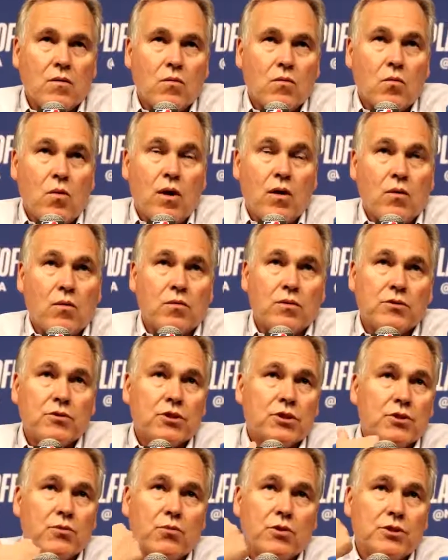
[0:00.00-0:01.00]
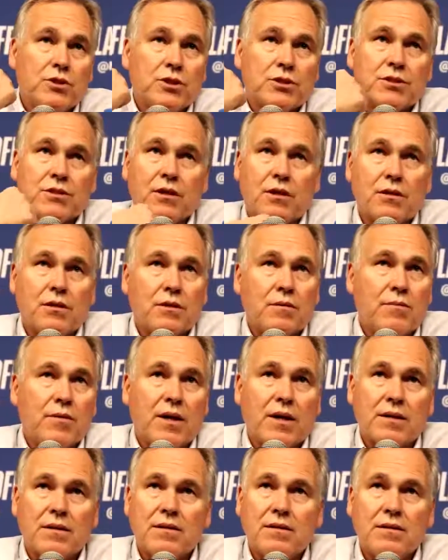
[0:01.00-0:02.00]
Well, we just we just told them
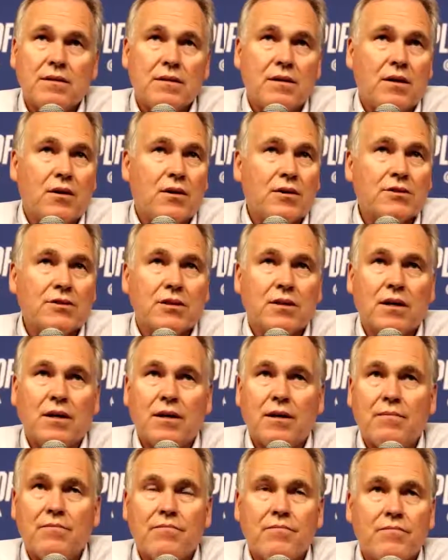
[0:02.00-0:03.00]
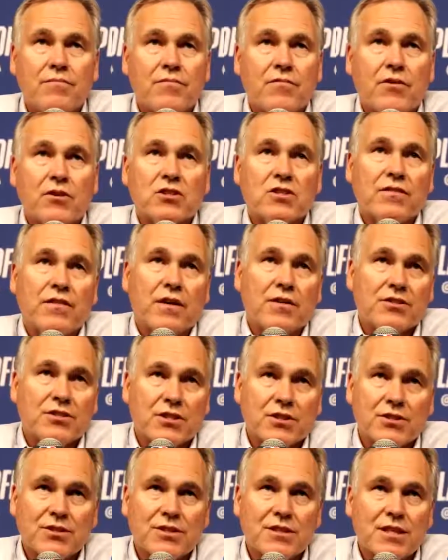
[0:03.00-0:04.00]
that you know it's um, first of all the
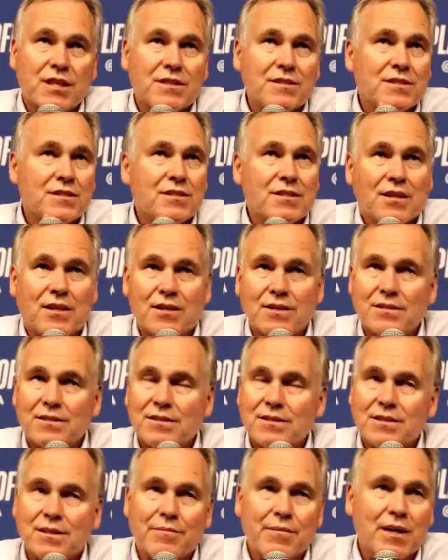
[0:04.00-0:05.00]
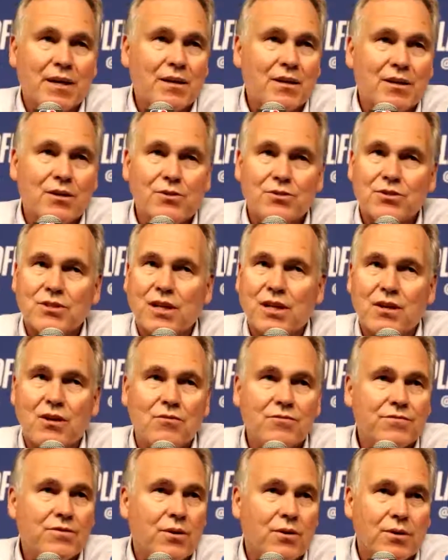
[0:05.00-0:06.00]
series doesn't start until somebody loses on
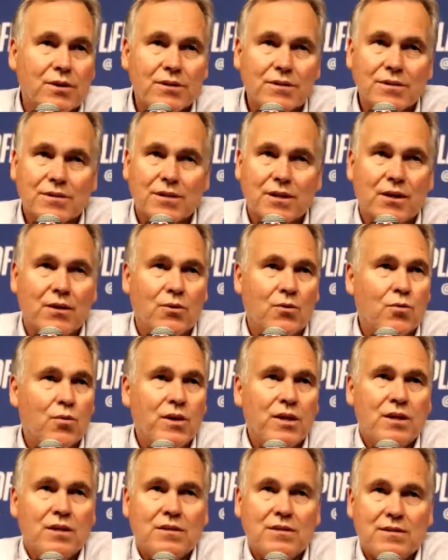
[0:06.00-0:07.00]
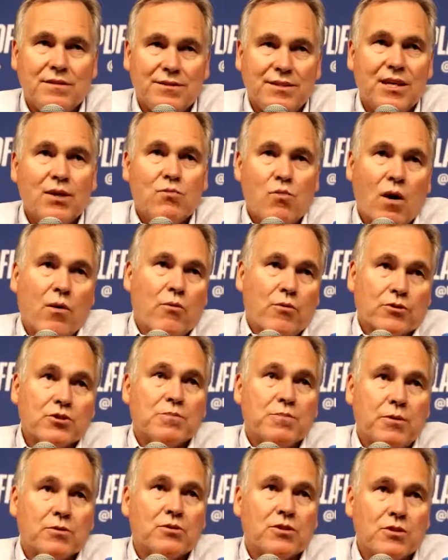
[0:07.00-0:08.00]
home floor. So we did what we're
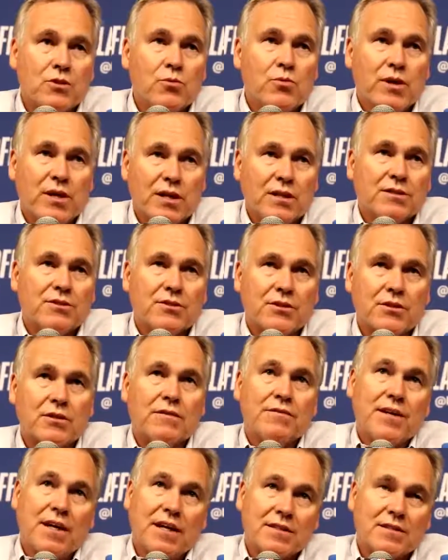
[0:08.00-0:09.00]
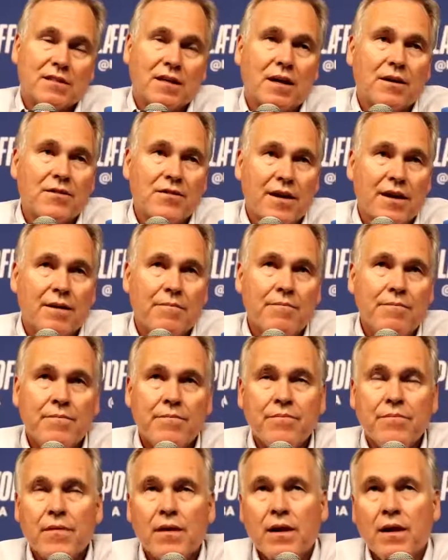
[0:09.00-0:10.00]
supposed to do. We held serve. Now it's on them.
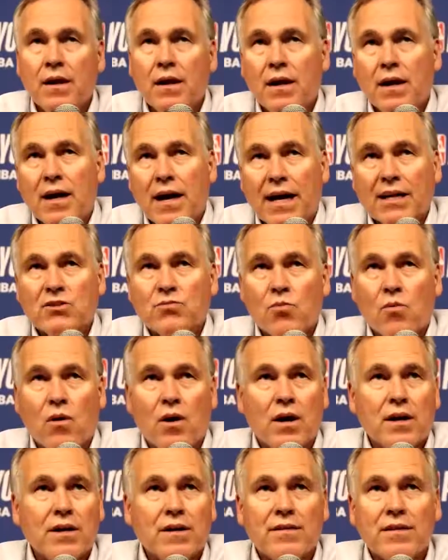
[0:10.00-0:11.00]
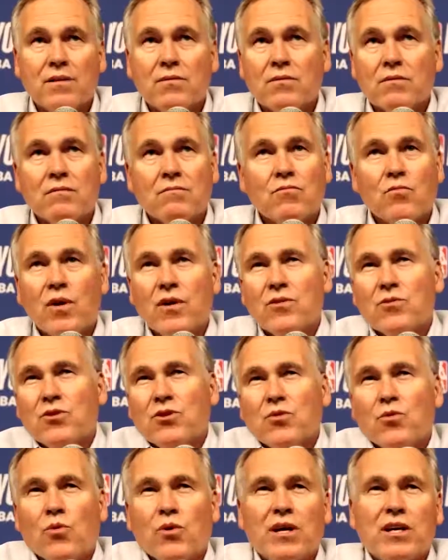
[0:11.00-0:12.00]
That's one. And then whether
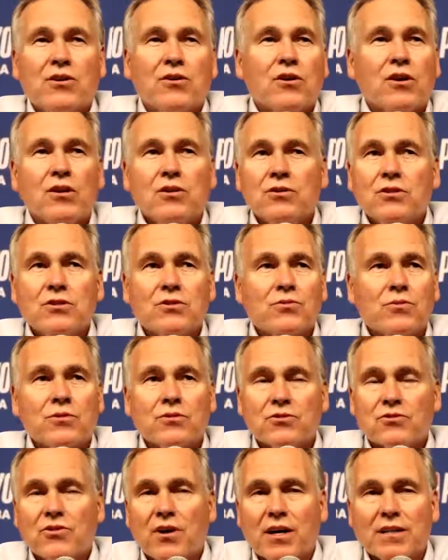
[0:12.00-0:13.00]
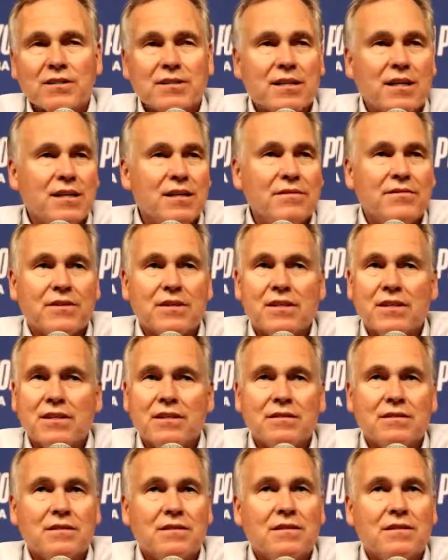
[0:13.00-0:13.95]
you win or lose, we're going to try to stay even keel.